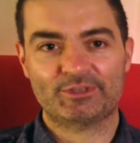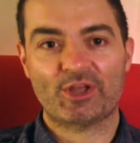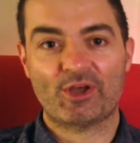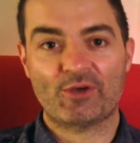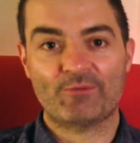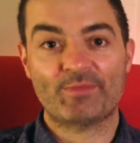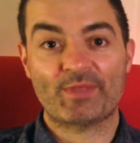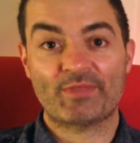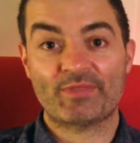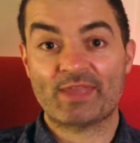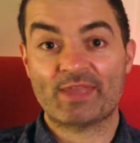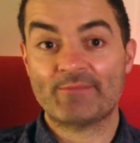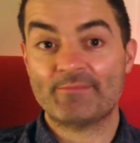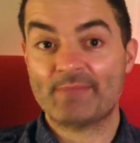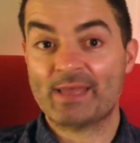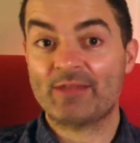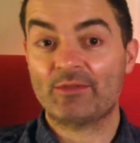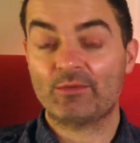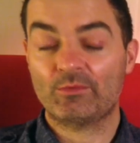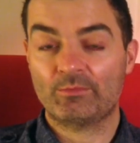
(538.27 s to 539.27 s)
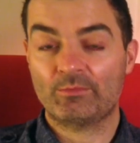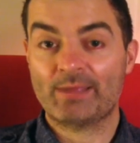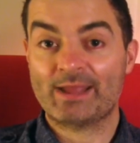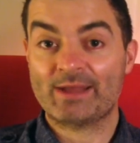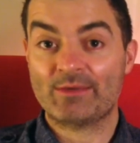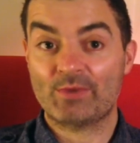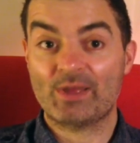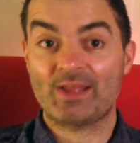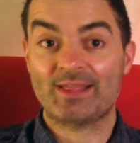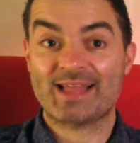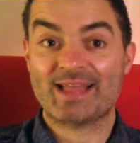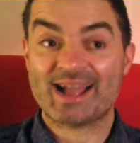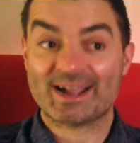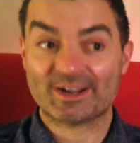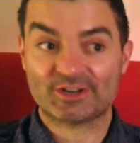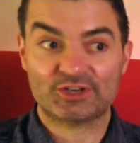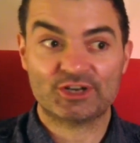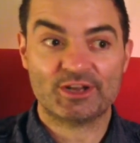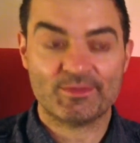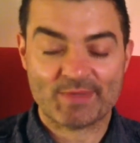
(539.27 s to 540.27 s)
to hope that there may well
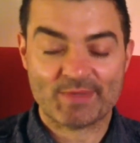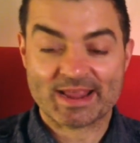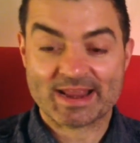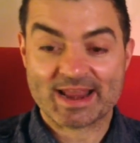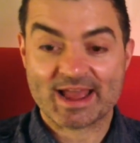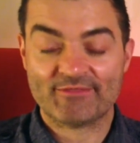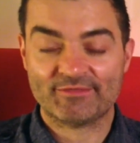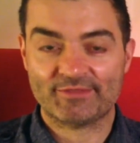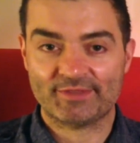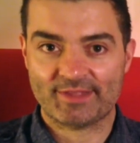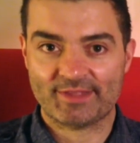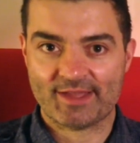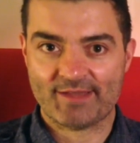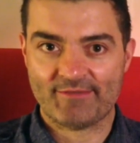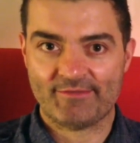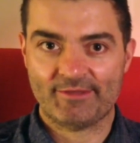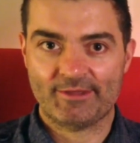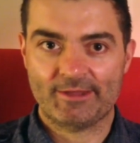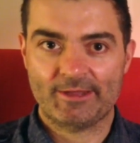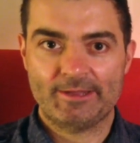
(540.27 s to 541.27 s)
actually be an afterlife.